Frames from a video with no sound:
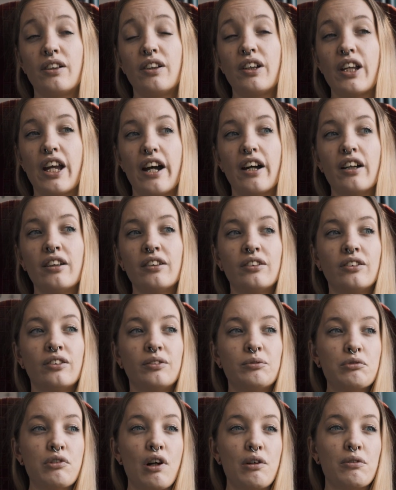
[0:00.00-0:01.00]
Yeah,
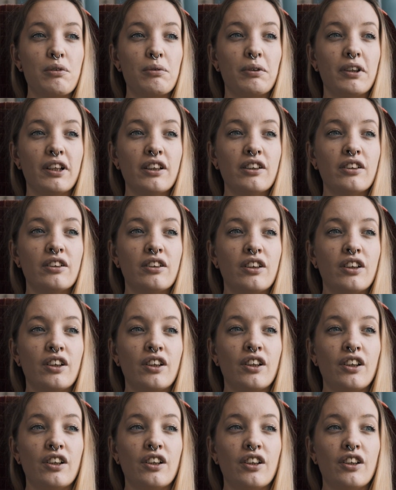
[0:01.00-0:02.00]
probably.
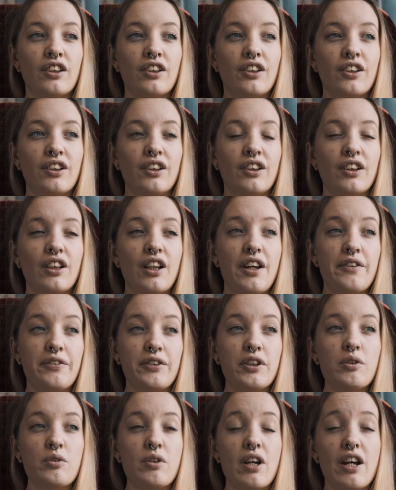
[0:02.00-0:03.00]
If
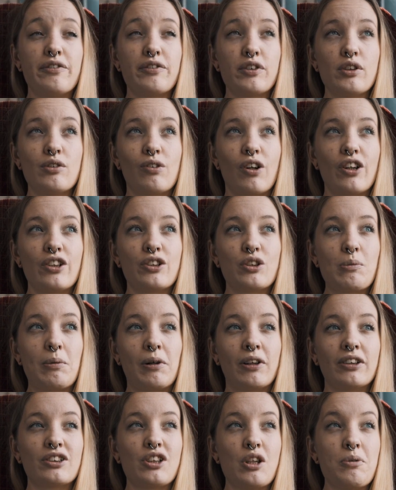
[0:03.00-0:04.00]
you ride your
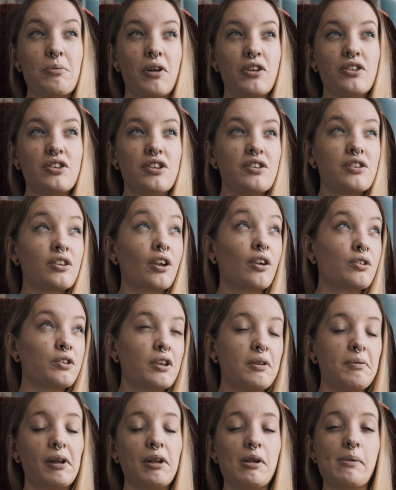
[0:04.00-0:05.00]
bike too much, you start
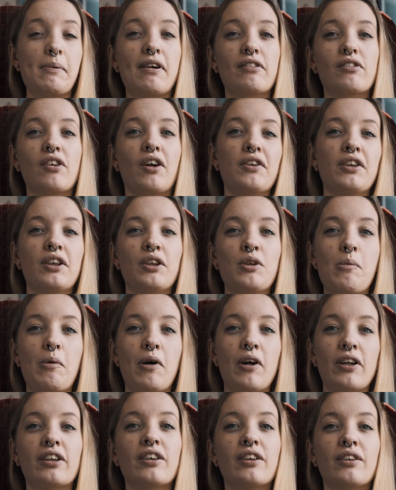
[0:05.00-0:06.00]
dreaming about riding your
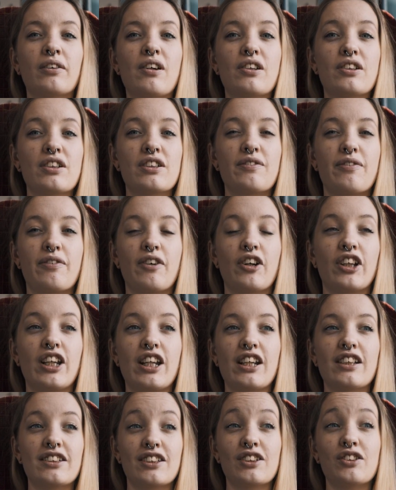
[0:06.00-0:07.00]
bike, which is
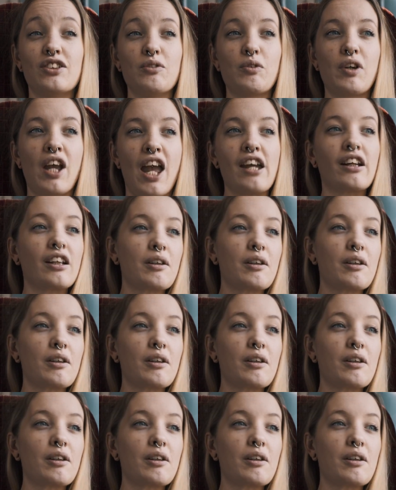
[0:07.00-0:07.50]
funny until you kick.